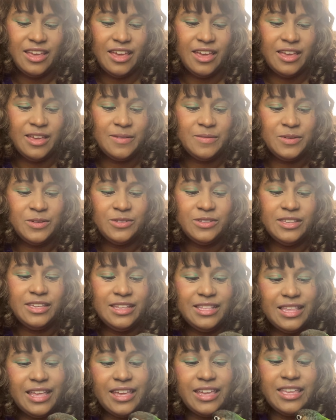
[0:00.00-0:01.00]

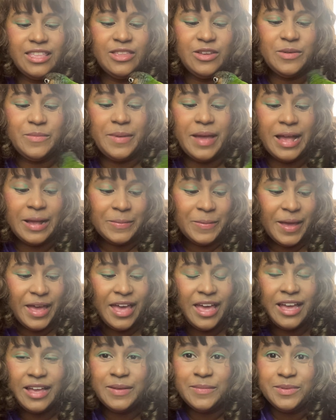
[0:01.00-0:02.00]
only like in their
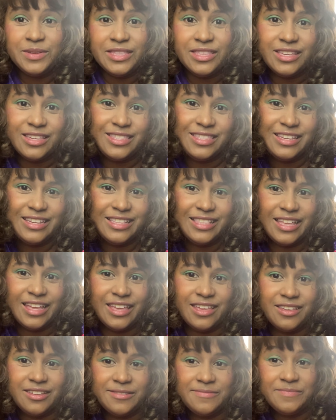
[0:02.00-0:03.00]
backpack, but nothing
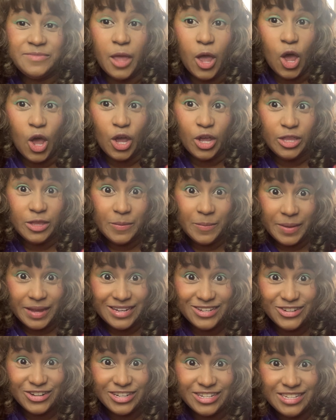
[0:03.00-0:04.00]
like on
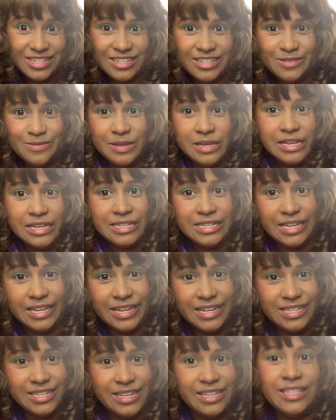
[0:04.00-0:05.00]
my dresses, because like
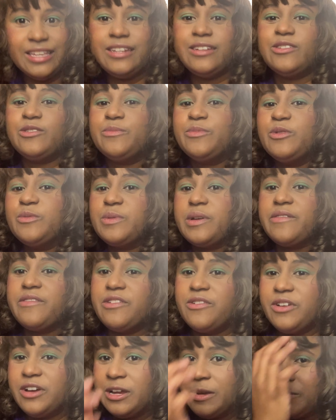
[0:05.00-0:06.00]
I said, they do poop
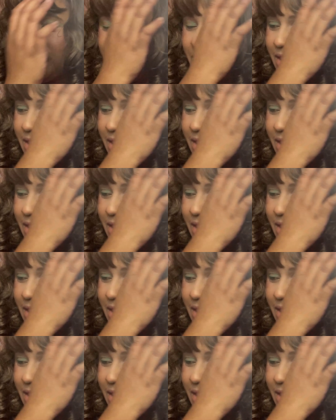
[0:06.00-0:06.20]
everywhere.